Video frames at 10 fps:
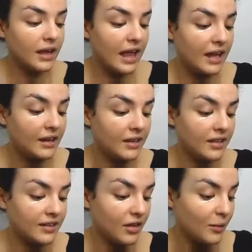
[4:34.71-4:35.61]
Again,
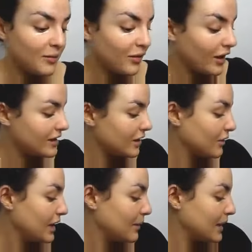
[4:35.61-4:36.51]
this type of
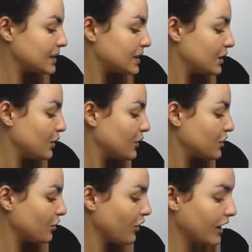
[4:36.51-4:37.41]
lighting really makes your
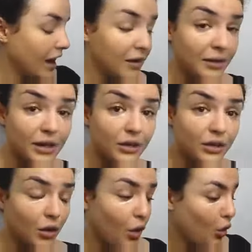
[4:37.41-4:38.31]
under eye area
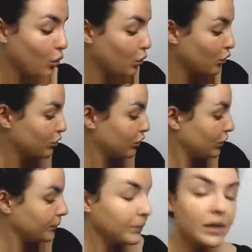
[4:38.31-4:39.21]
look
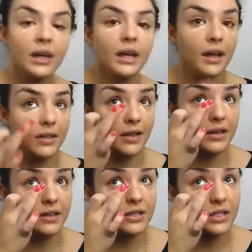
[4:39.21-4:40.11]
awful. And
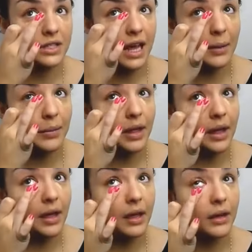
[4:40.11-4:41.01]
then just tap
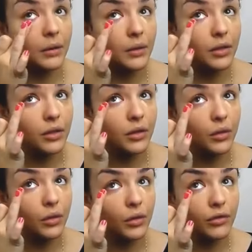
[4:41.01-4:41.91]
that in with
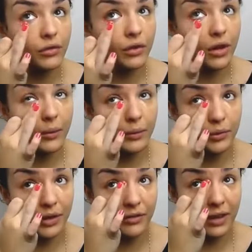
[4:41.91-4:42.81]
your
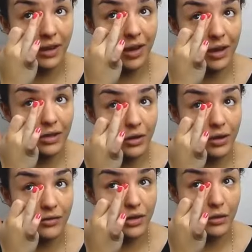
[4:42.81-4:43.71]
ring finger. I
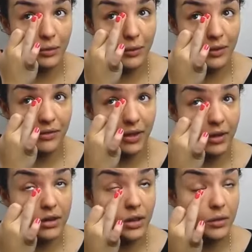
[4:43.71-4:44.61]
don't ever do it with my ring
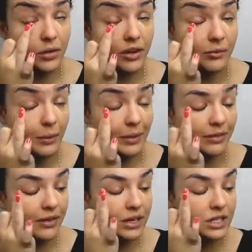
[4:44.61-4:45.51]
finger, I do it with kind of my
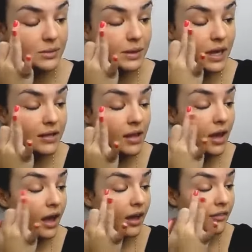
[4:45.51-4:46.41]
middle finger, just because
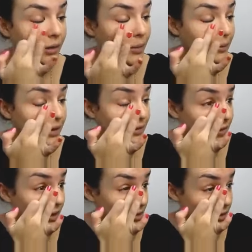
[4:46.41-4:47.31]
I find my ring
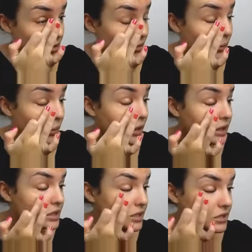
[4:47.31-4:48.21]
finger's too small
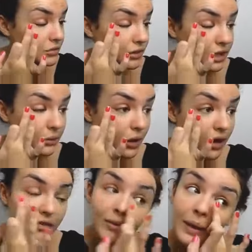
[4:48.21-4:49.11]
and it doesn't really
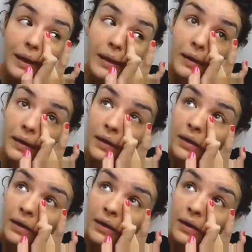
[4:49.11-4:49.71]
work for me.